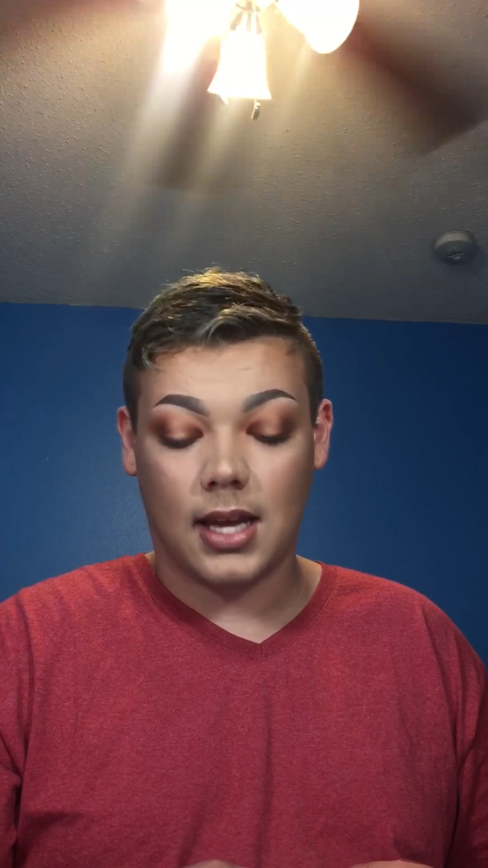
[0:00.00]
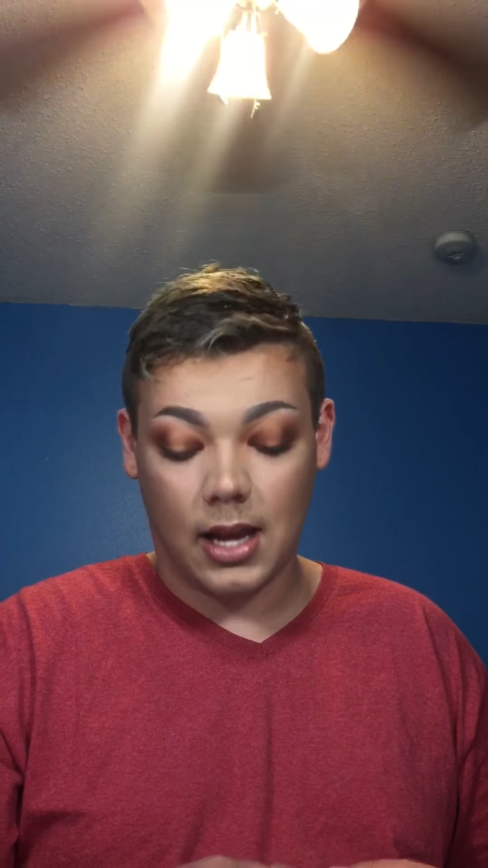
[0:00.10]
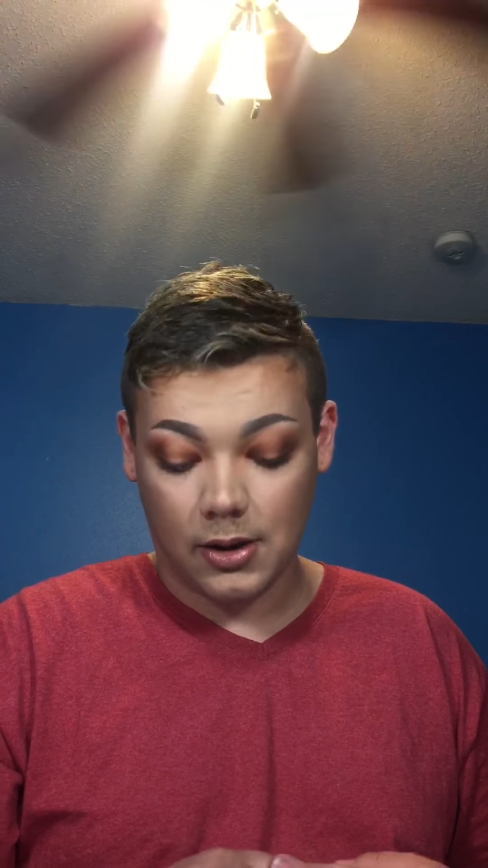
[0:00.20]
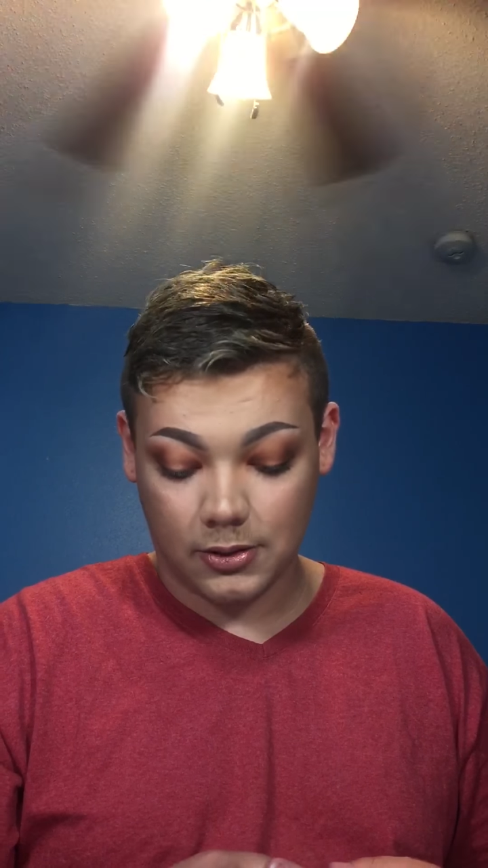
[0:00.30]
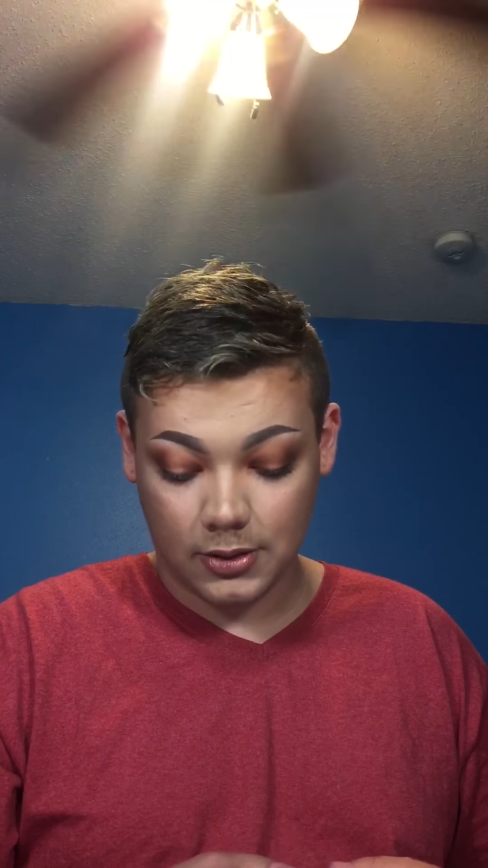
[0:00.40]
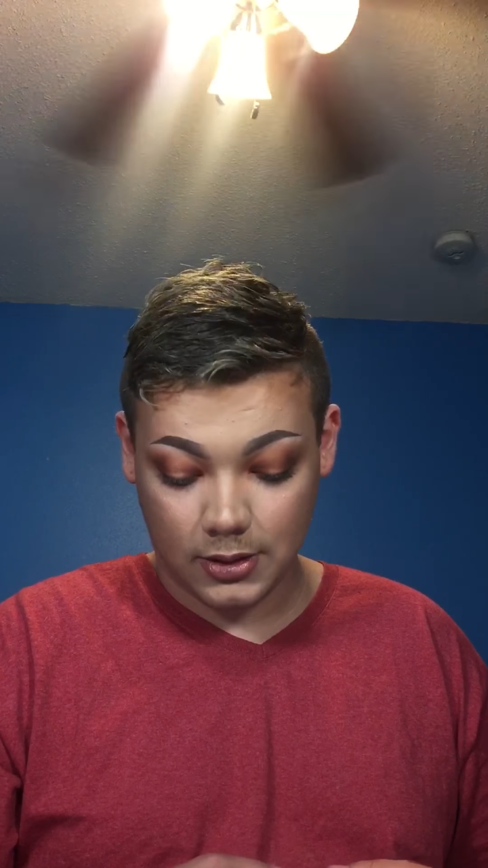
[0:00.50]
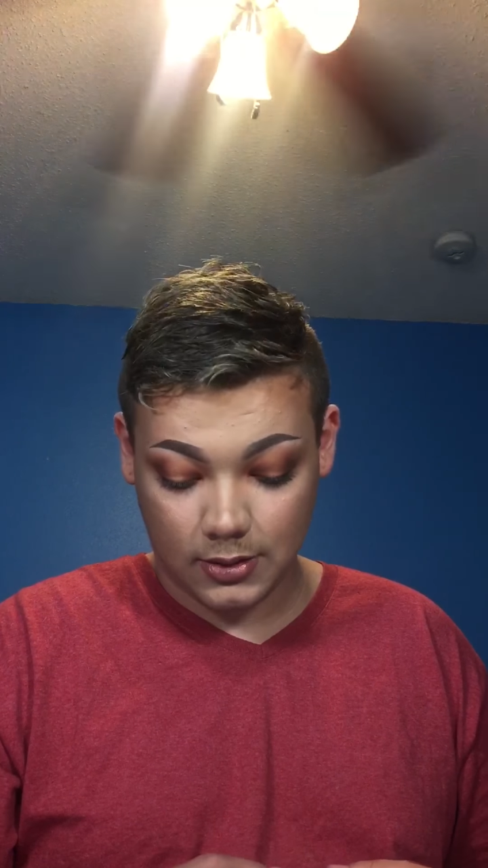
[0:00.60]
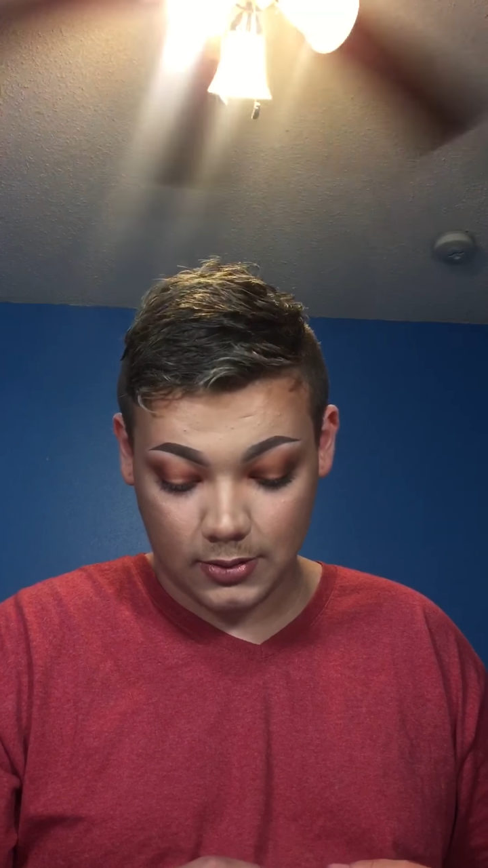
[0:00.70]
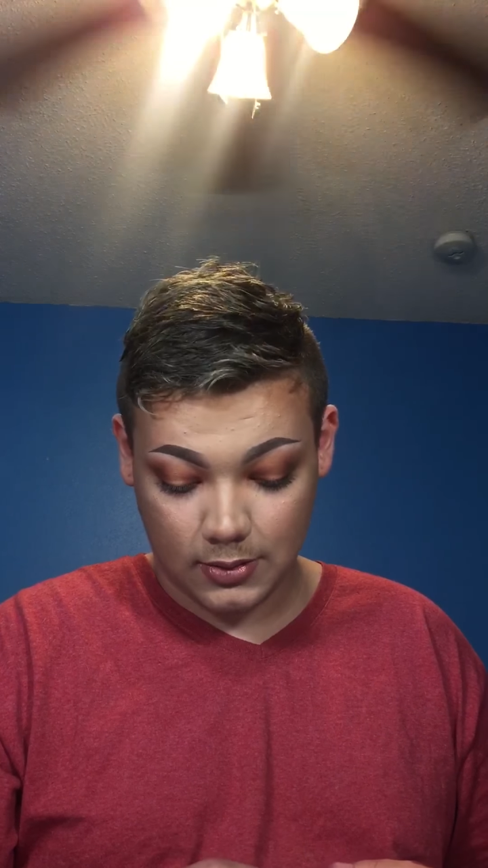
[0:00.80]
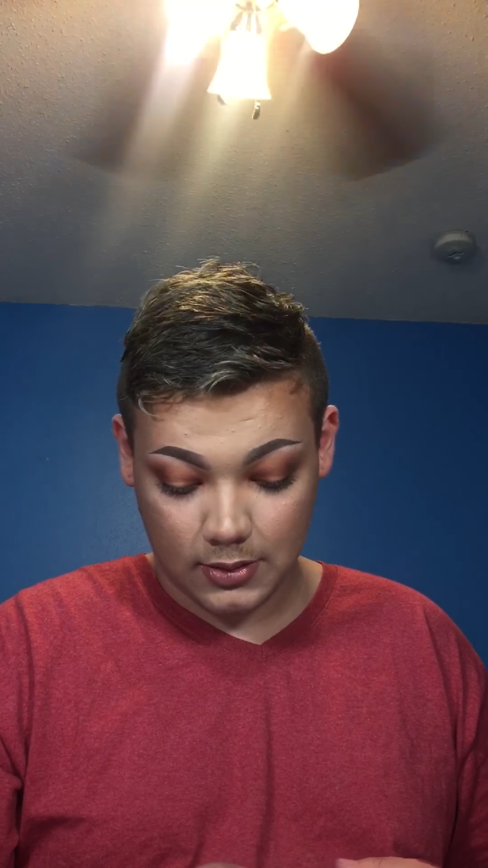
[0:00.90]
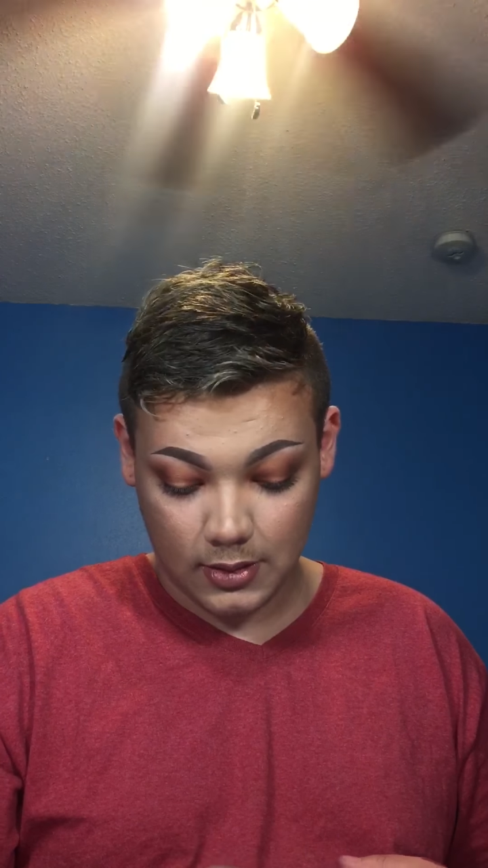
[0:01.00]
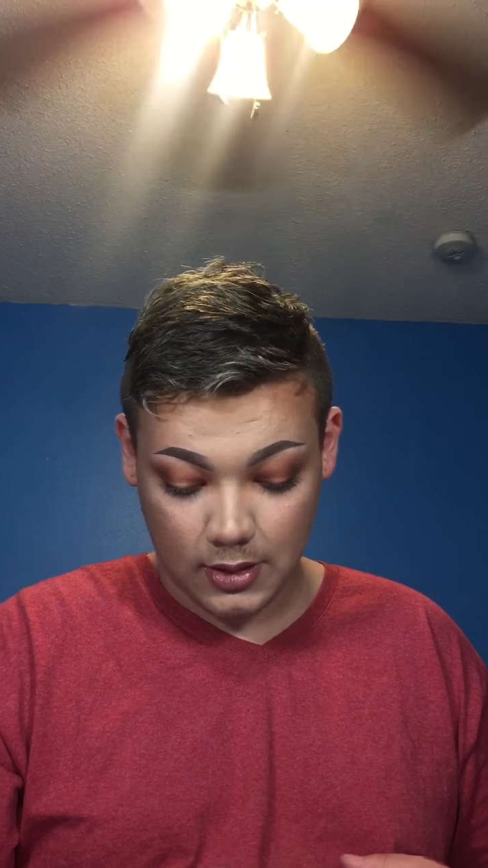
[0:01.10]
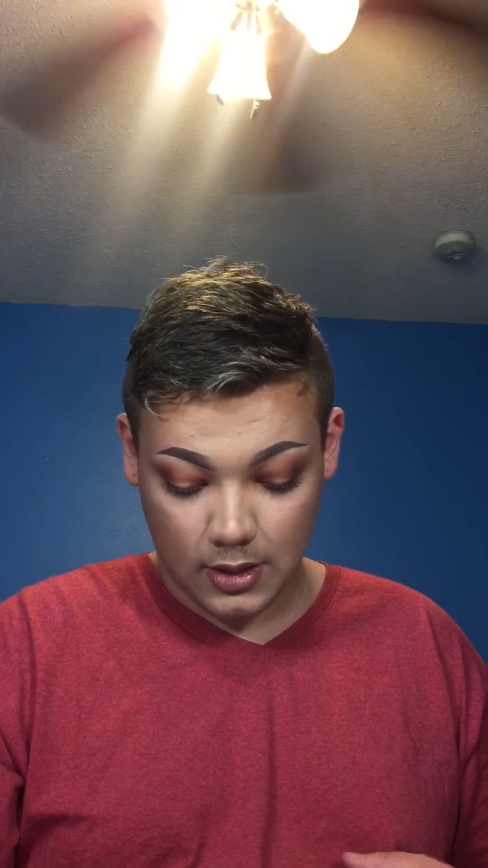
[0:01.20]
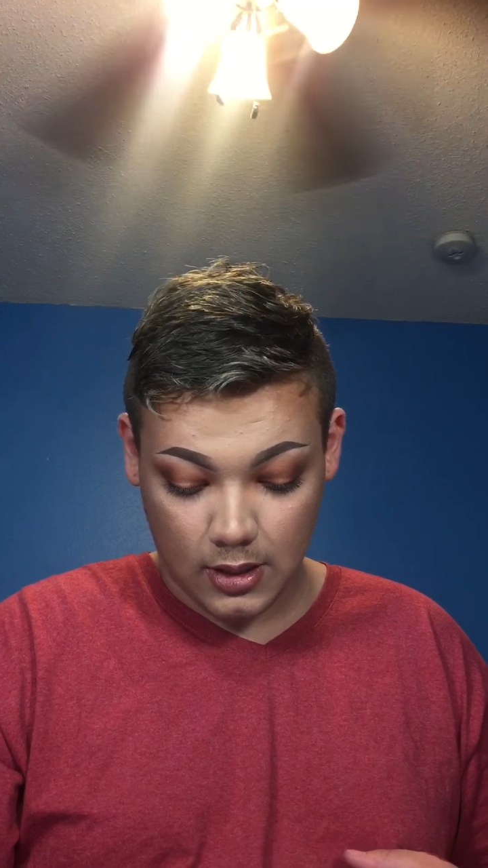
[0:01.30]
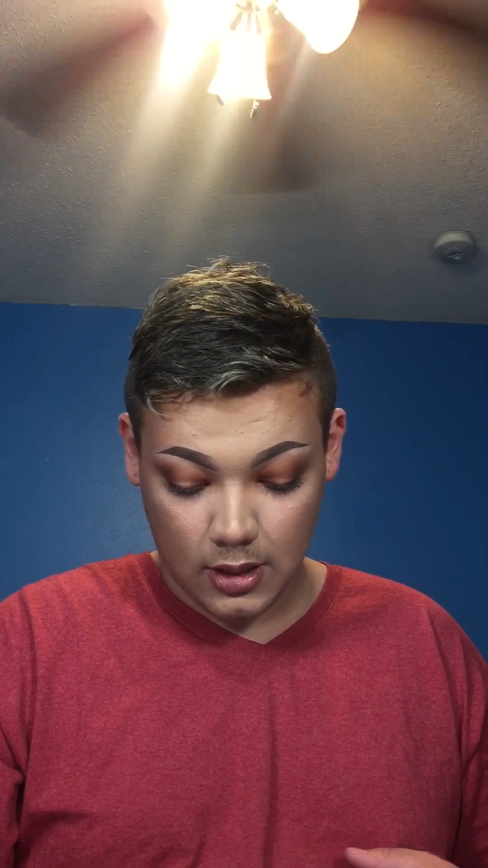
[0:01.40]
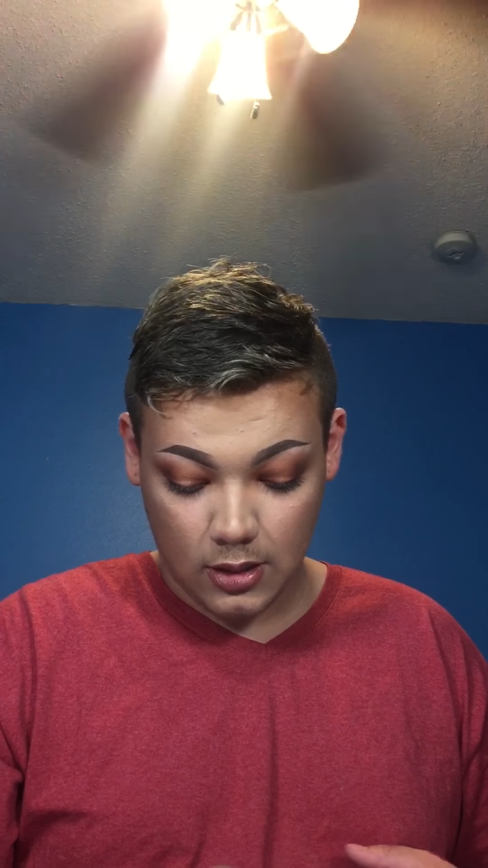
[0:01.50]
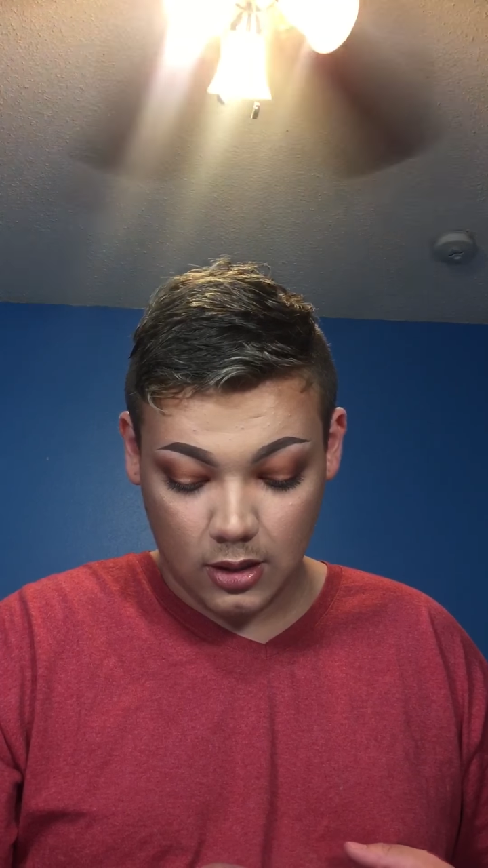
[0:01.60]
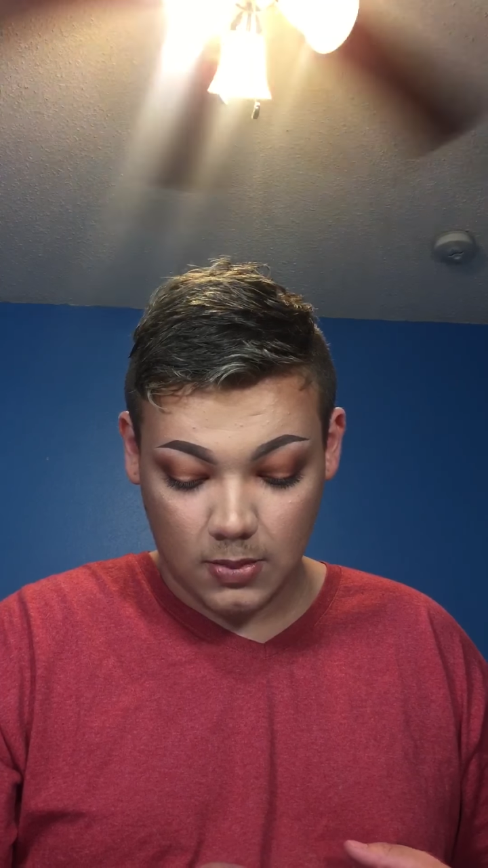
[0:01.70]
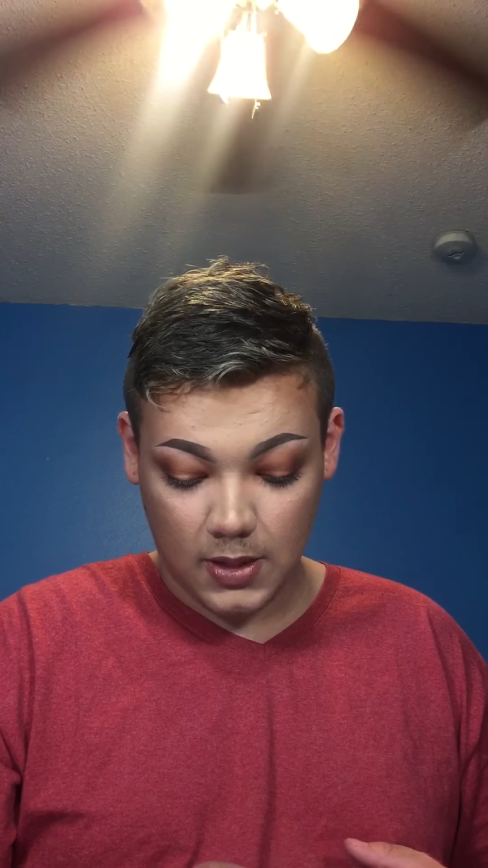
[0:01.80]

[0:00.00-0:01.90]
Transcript: that out. You